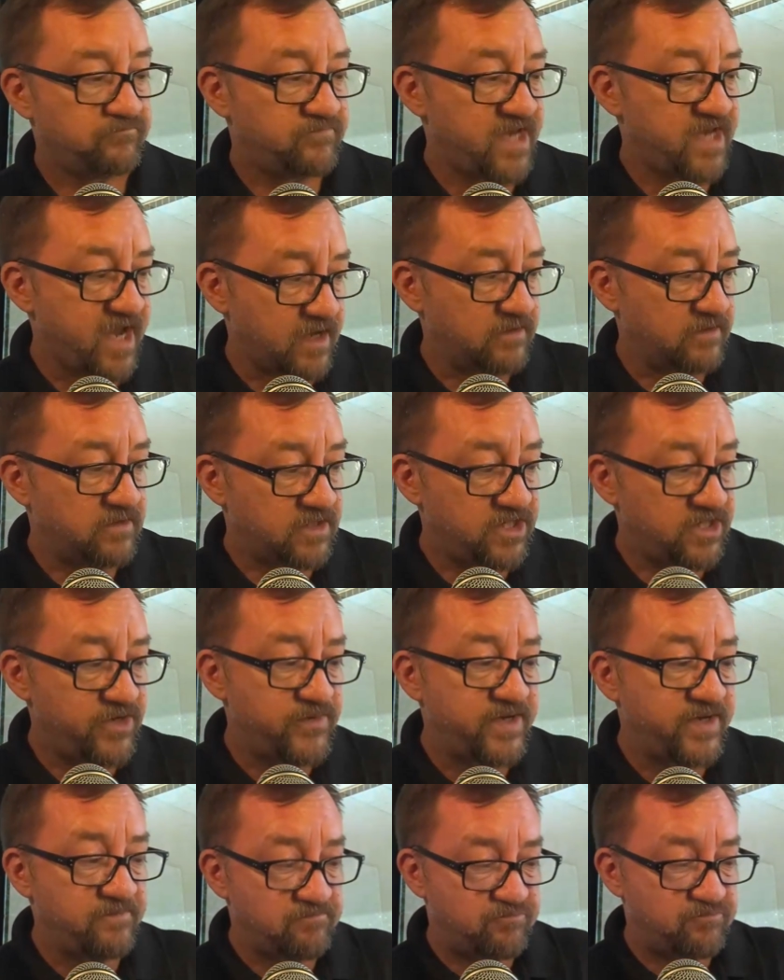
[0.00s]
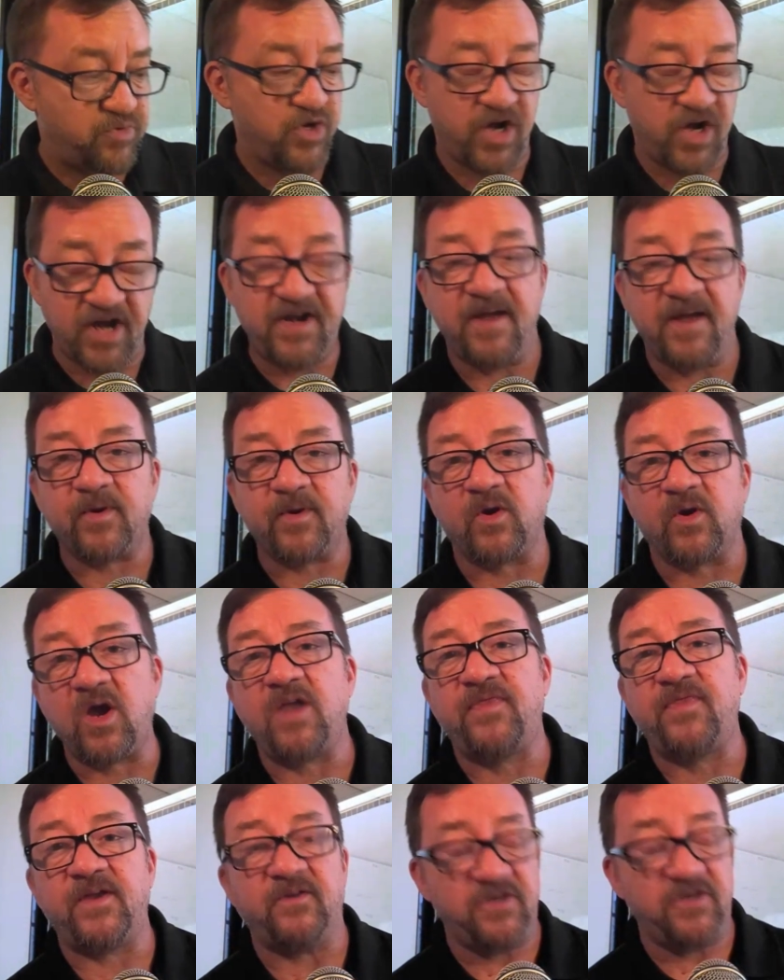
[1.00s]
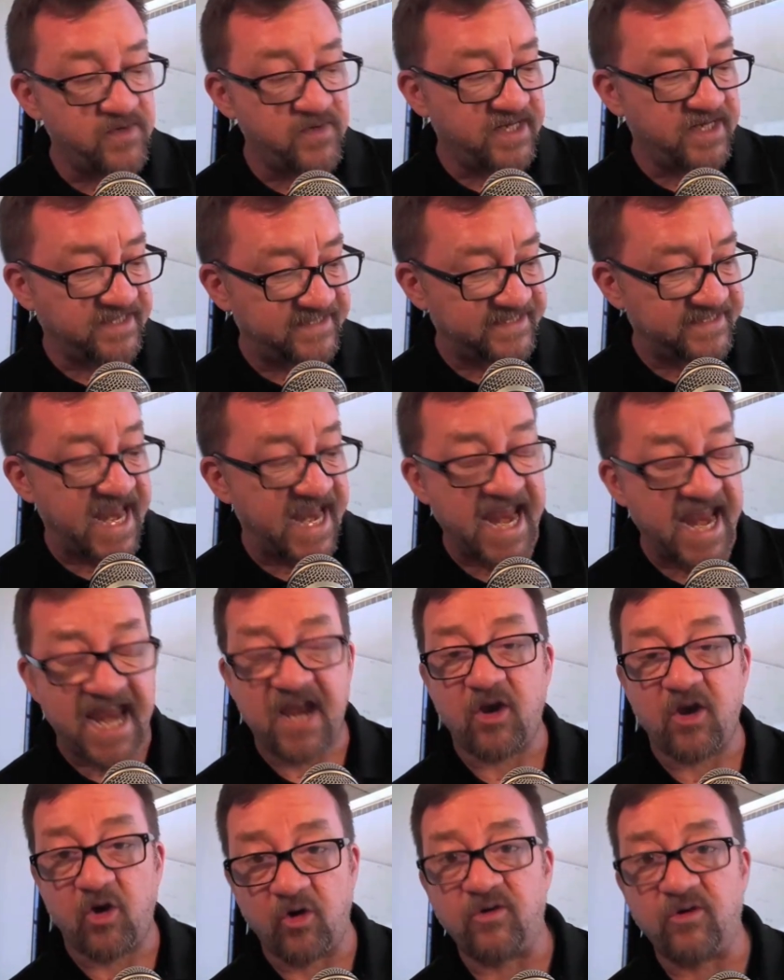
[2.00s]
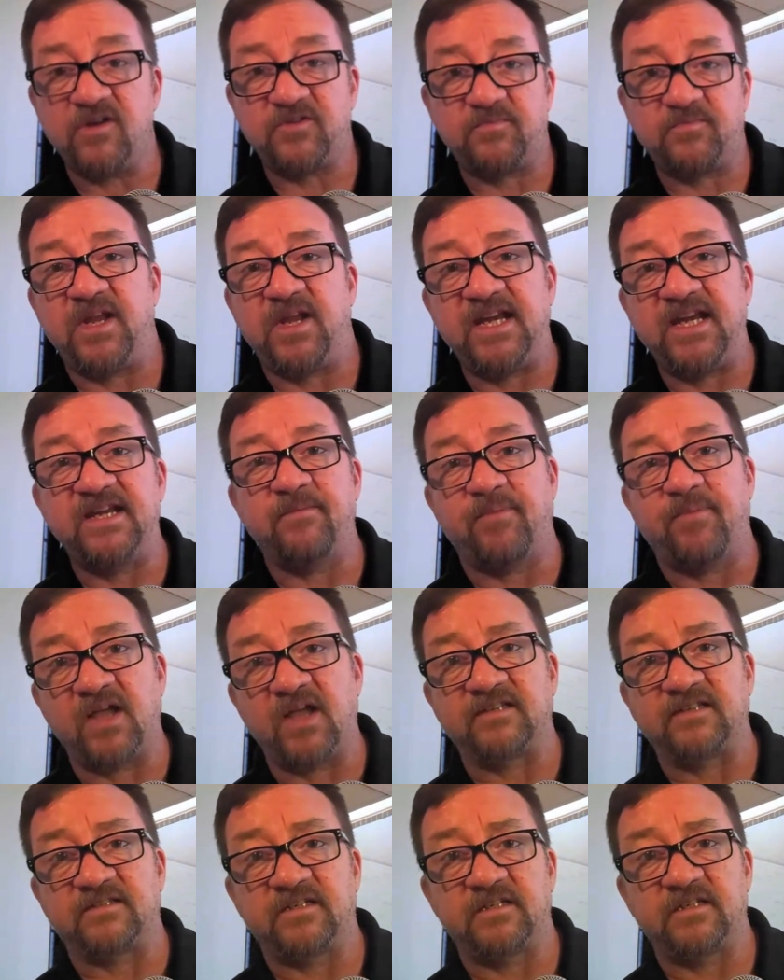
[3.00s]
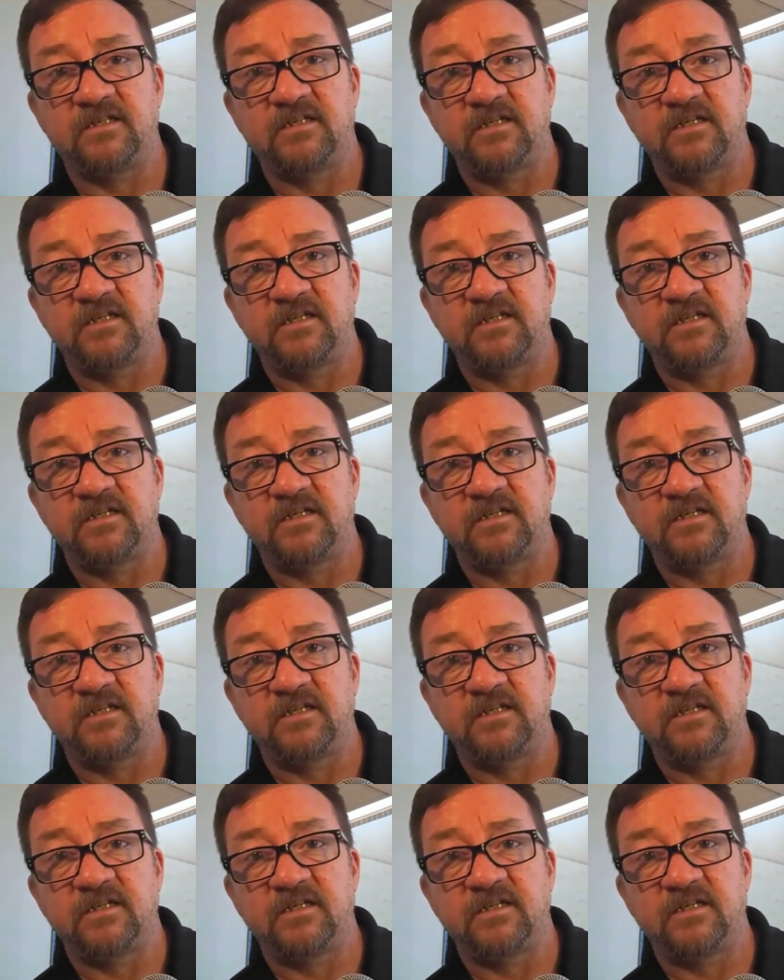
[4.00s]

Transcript: Yeah, you can put a number on there. You can say earnest money deposit.